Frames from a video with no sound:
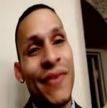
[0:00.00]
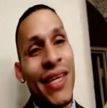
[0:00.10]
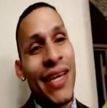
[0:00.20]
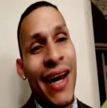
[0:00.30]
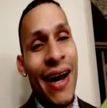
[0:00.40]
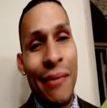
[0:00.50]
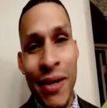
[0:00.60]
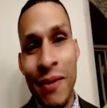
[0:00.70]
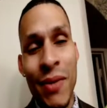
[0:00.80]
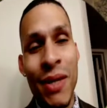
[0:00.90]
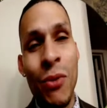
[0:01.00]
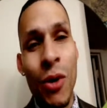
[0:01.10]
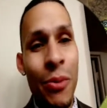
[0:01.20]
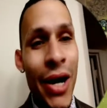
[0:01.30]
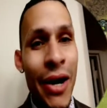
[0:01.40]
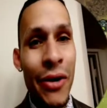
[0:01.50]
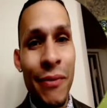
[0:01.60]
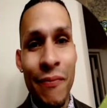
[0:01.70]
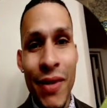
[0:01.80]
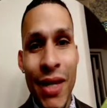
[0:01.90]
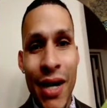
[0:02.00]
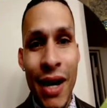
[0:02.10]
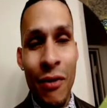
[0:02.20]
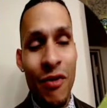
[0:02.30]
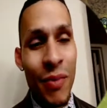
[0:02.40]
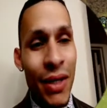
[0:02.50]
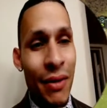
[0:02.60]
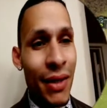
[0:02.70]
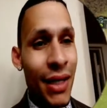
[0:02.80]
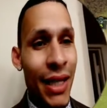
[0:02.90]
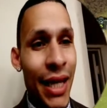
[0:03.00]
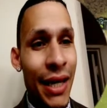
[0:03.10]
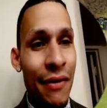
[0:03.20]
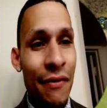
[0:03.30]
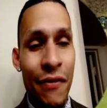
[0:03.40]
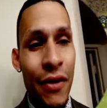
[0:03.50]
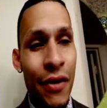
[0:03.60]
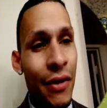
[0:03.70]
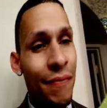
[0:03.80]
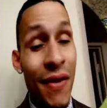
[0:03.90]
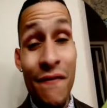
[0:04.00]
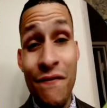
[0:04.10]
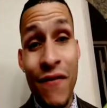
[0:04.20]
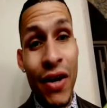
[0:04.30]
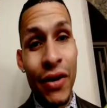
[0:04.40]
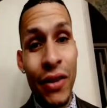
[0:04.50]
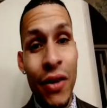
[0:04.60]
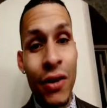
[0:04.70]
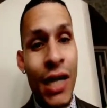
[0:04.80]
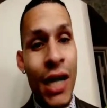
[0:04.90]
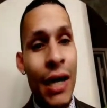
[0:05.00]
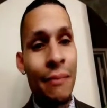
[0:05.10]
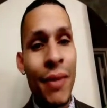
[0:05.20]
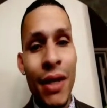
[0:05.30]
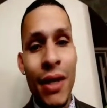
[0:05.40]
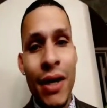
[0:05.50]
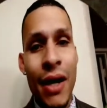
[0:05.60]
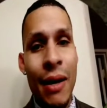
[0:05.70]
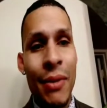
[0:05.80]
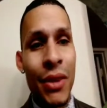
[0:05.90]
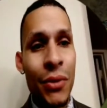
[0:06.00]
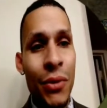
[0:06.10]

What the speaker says: Couldn't be more proud. We've been a clan for a very long time, and through thick and